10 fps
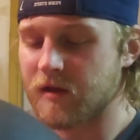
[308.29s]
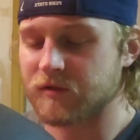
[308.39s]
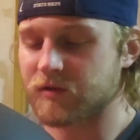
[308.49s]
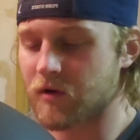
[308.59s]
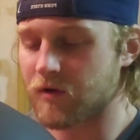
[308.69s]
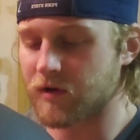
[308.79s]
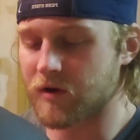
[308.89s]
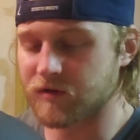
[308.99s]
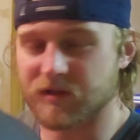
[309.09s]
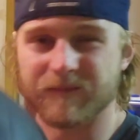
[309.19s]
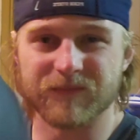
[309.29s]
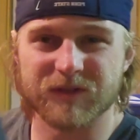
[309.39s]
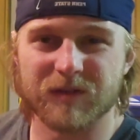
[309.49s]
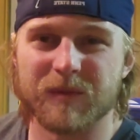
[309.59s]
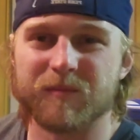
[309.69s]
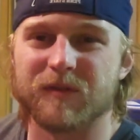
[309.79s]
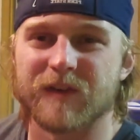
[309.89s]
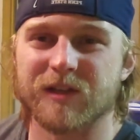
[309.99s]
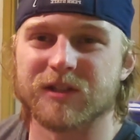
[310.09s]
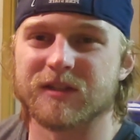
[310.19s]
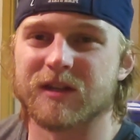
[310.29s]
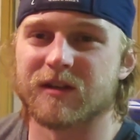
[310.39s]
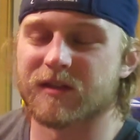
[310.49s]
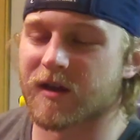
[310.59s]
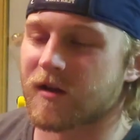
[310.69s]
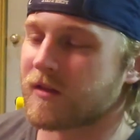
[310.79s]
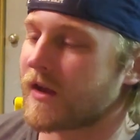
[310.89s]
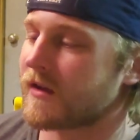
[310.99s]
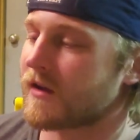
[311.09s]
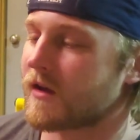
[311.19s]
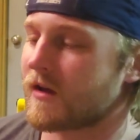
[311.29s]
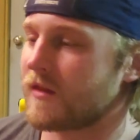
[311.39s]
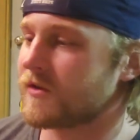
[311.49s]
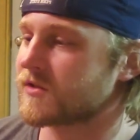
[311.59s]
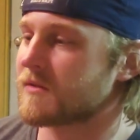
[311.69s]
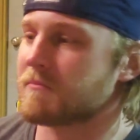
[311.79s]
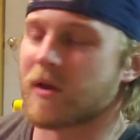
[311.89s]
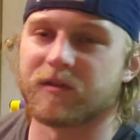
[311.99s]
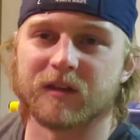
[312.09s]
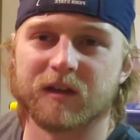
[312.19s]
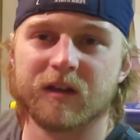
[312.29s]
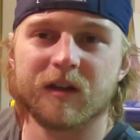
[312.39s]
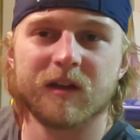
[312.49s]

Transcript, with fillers: So, you know, some, some imperfections here and there, like uh, there's some melted